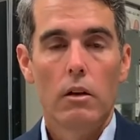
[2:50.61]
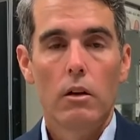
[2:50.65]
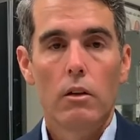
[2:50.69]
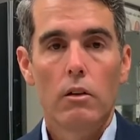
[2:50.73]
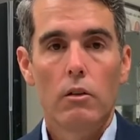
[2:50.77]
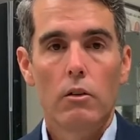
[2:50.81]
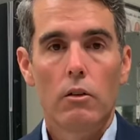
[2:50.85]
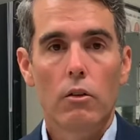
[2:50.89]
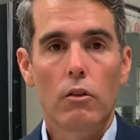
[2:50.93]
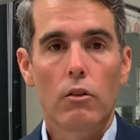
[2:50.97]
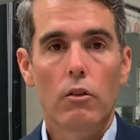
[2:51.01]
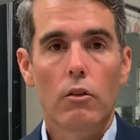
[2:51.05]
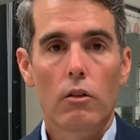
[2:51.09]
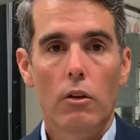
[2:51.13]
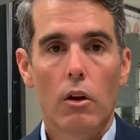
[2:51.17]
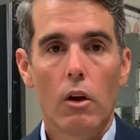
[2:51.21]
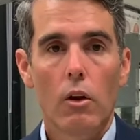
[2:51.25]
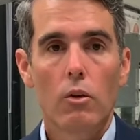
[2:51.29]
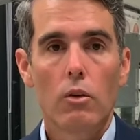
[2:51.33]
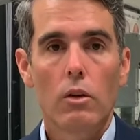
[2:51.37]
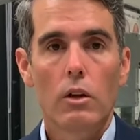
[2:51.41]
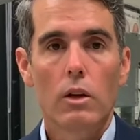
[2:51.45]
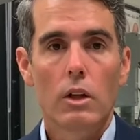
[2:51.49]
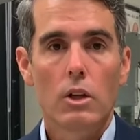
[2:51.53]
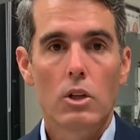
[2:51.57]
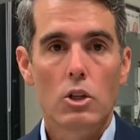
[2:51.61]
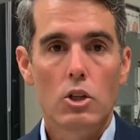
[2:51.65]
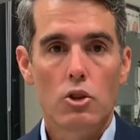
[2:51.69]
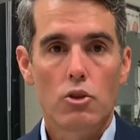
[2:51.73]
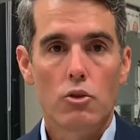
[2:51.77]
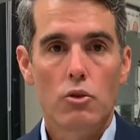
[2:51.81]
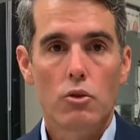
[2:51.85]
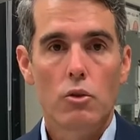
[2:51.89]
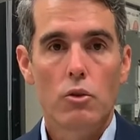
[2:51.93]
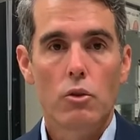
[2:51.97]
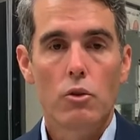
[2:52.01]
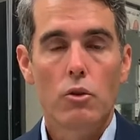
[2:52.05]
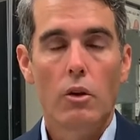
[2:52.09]
to slowly
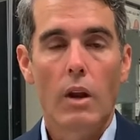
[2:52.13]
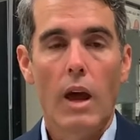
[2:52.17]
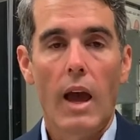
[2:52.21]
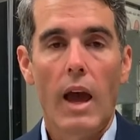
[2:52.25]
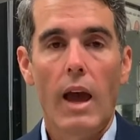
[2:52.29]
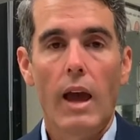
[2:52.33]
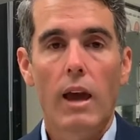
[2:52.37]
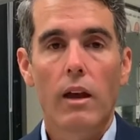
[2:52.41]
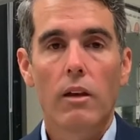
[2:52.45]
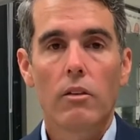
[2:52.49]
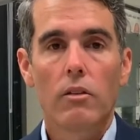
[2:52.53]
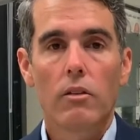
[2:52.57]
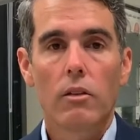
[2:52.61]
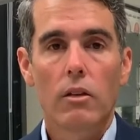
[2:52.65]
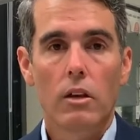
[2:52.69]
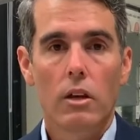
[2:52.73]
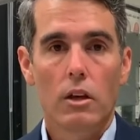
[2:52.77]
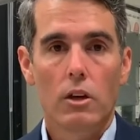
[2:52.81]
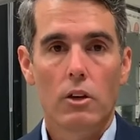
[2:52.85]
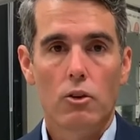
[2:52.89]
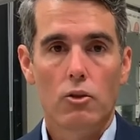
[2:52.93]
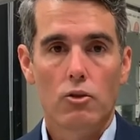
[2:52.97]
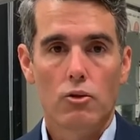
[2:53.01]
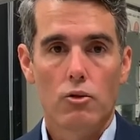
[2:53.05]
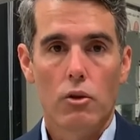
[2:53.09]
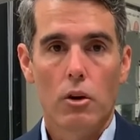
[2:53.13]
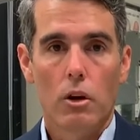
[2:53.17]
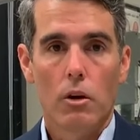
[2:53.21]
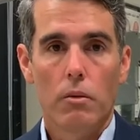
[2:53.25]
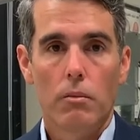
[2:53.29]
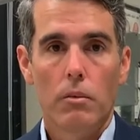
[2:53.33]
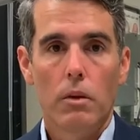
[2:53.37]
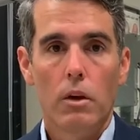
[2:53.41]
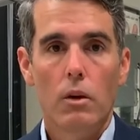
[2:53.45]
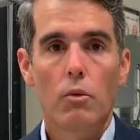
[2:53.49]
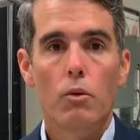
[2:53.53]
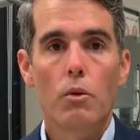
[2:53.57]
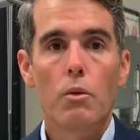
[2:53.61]
extrude as the eardrum
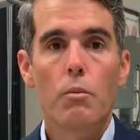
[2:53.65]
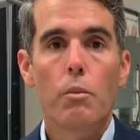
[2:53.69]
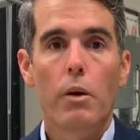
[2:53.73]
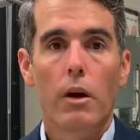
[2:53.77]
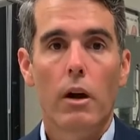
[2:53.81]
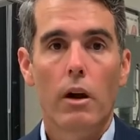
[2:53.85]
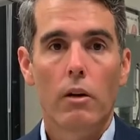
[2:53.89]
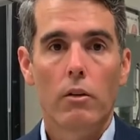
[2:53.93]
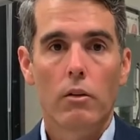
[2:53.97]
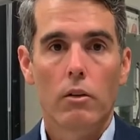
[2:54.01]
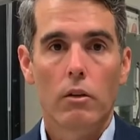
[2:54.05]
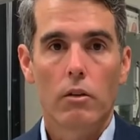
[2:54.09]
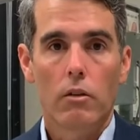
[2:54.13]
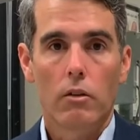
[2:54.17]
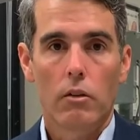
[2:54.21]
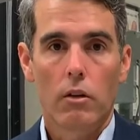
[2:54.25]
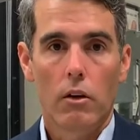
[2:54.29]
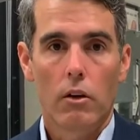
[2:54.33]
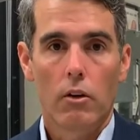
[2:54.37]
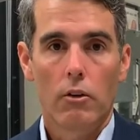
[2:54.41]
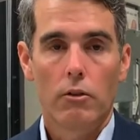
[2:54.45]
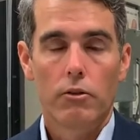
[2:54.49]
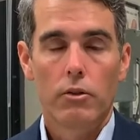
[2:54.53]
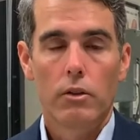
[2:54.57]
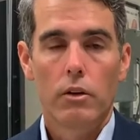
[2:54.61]
repairs itself.